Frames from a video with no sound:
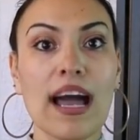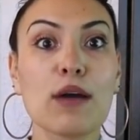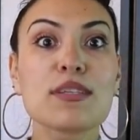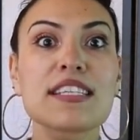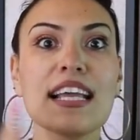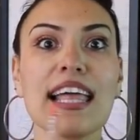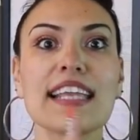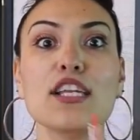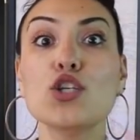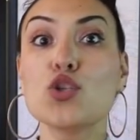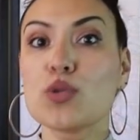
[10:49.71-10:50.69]
I was
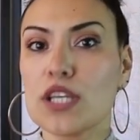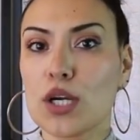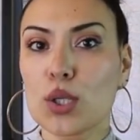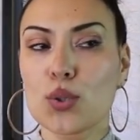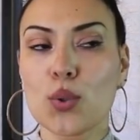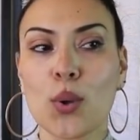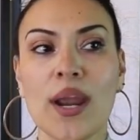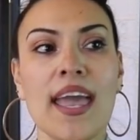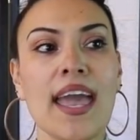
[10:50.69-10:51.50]
collecting Juicy Couture,